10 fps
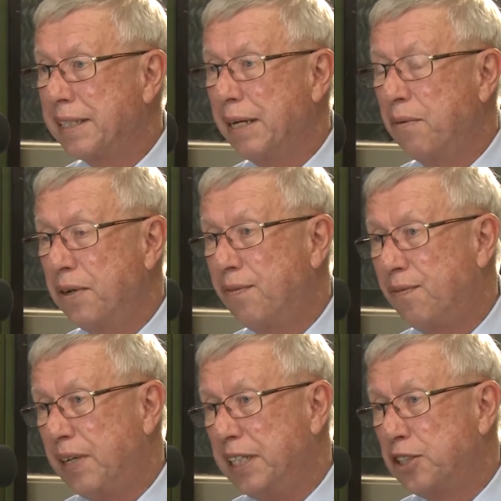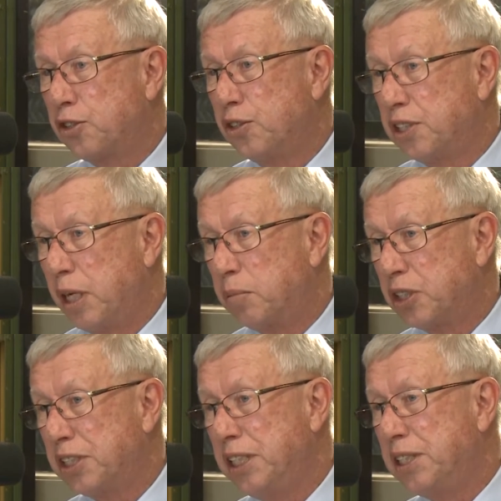that we've finished the summer
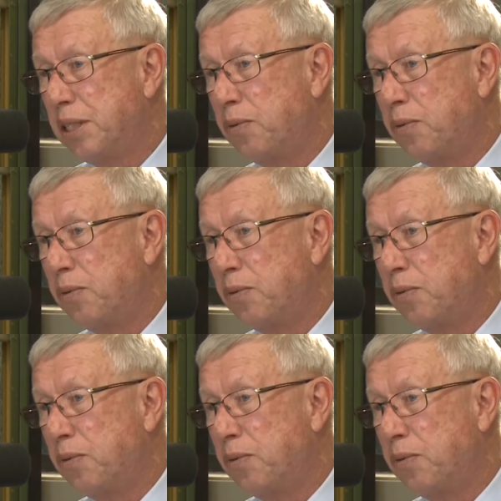season.